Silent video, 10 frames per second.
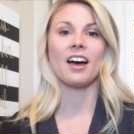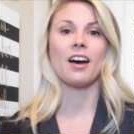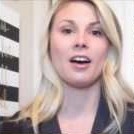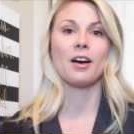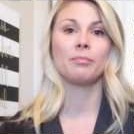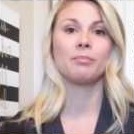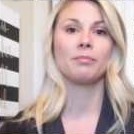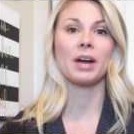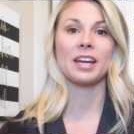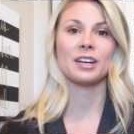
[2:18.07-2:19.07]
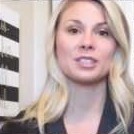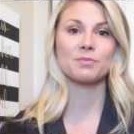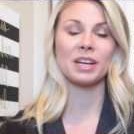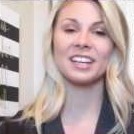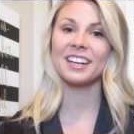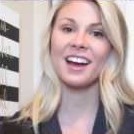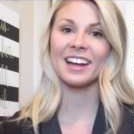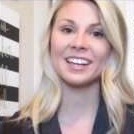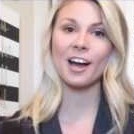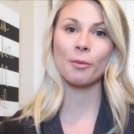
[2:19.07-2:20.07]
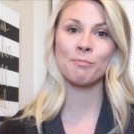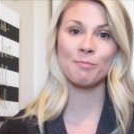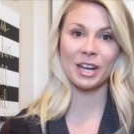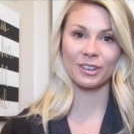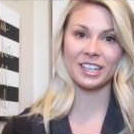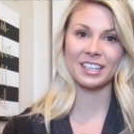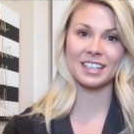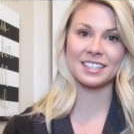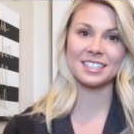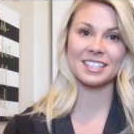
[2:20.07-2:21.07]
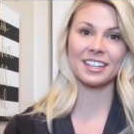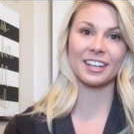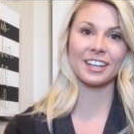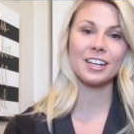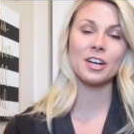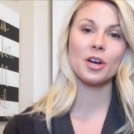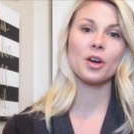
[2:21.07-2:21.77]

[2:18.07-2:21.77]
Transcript: Um, my husband and I got married this year.